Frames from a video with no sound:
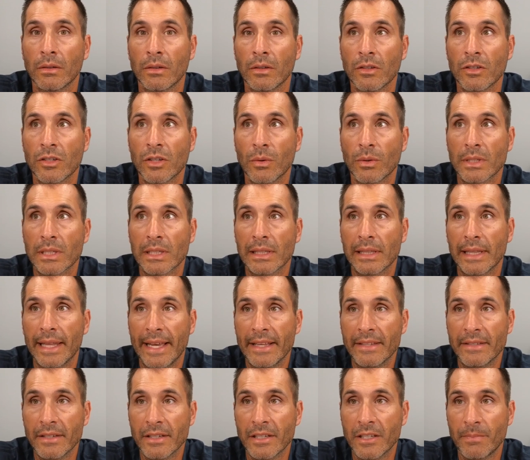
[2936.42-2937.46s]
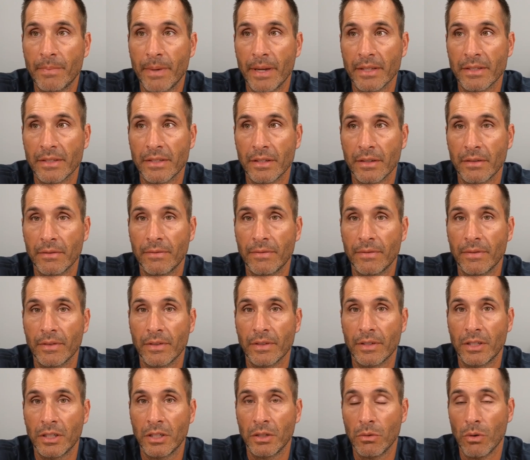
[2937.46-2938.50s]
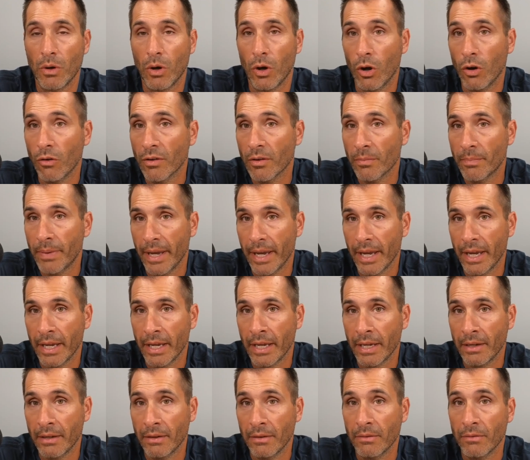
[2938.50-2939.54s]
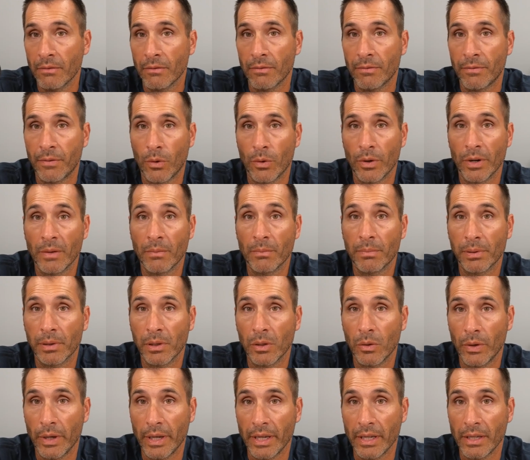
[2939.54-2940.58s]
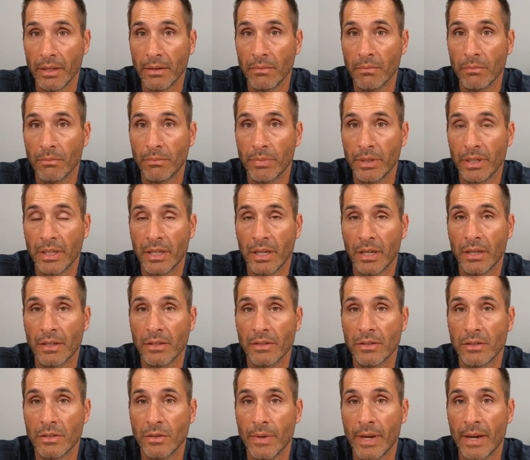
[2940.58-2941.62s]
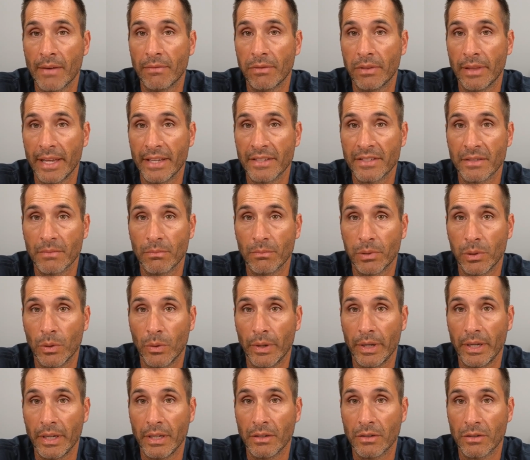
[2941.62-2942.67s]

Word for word: So it's less expensive to overpay for an employee because you have less employee